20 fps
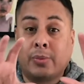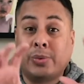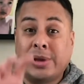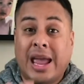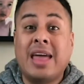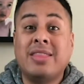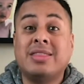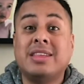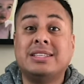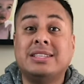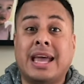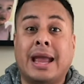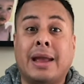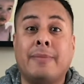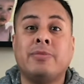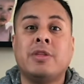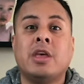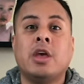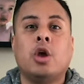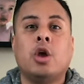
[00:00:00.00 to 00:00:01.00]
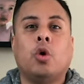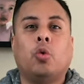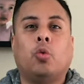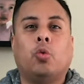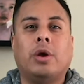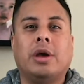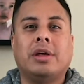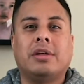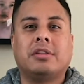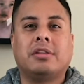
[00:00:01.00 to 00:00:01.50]
end the day
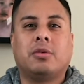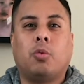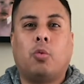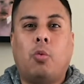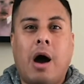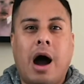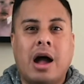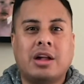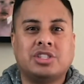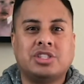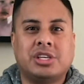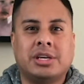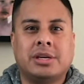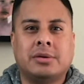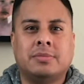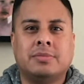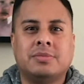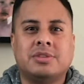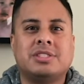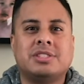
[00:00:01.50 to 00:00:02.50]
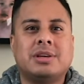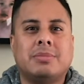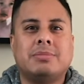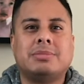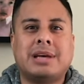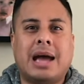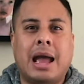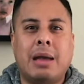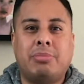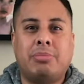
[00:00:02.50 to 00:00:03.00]
with watching some
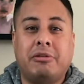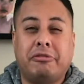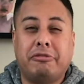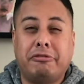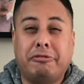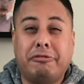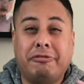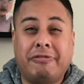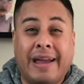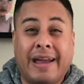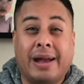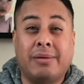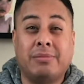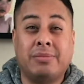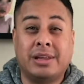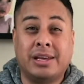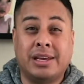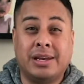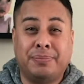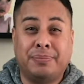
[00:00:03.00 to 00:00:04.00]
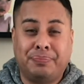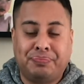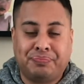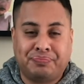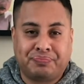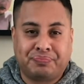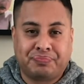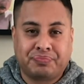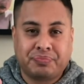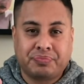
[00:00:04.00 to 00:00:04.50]
type of family
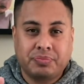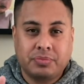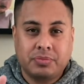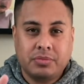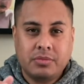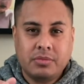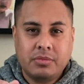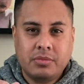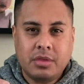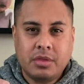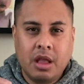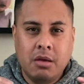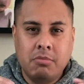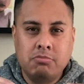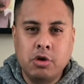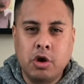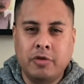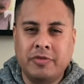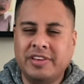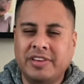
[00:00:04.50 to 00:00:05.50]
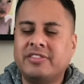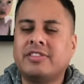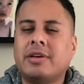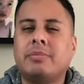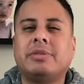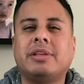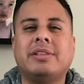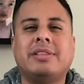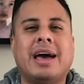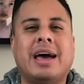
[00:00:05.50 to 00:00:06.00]
movie,
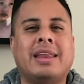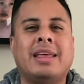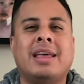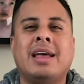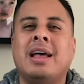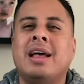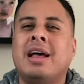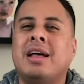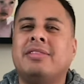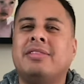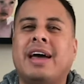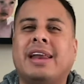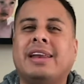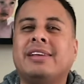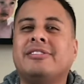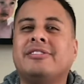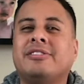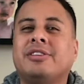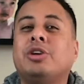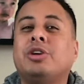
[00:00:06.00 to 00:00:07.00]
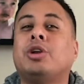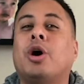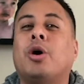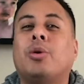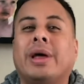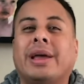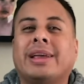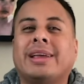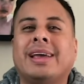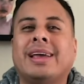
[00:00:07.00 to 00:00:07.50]
something that is,
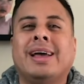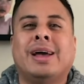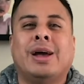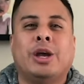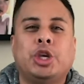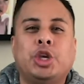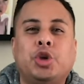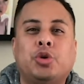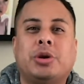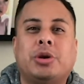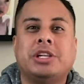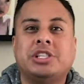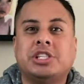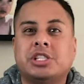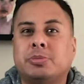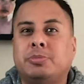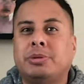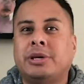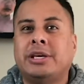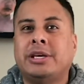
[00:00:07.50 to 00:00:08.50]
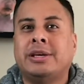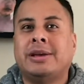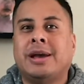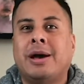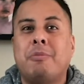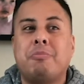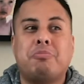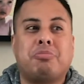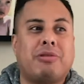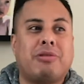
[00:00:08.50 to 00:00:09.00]
like you can just be
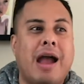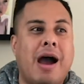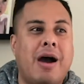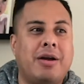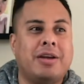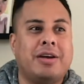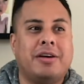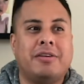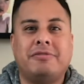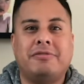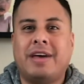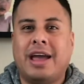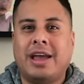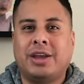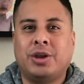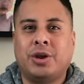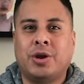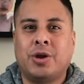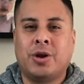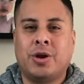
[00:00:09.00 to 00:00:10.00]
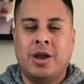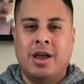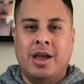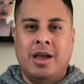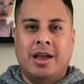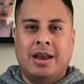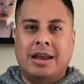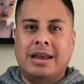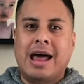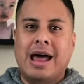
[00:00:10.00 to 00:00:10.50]
proud of, that you're
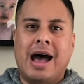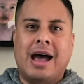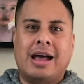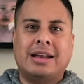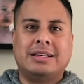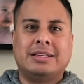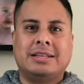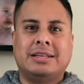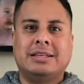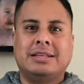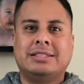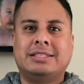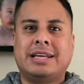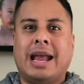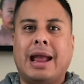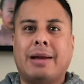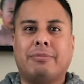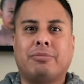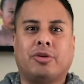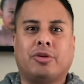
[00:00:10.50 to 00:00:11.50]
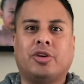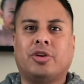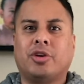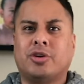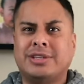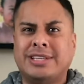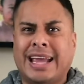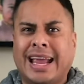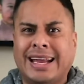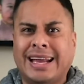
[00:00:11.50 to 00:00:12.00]
not tampering or
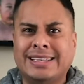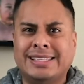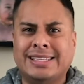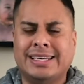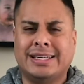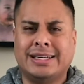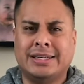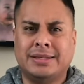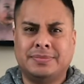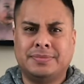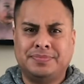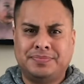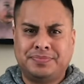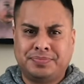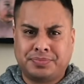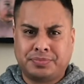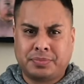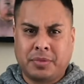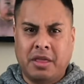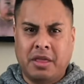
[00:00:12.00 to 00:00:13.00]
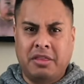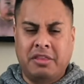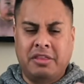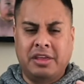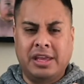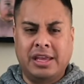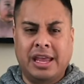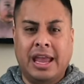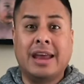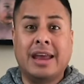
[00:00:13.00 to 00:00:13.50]
tainting
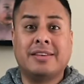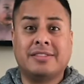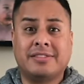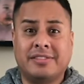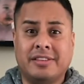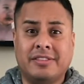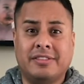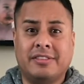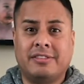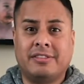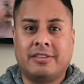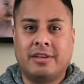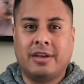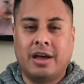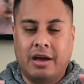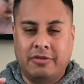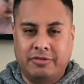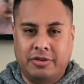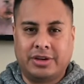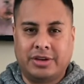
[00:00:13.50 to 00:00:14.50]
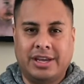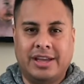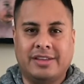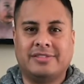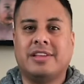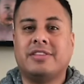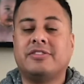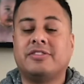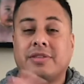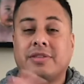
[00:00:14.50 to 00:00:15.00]
the innocence of your
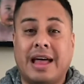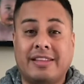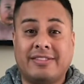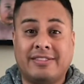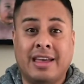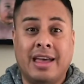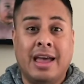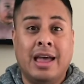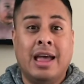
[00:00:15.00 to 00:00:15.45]
kids. And so that's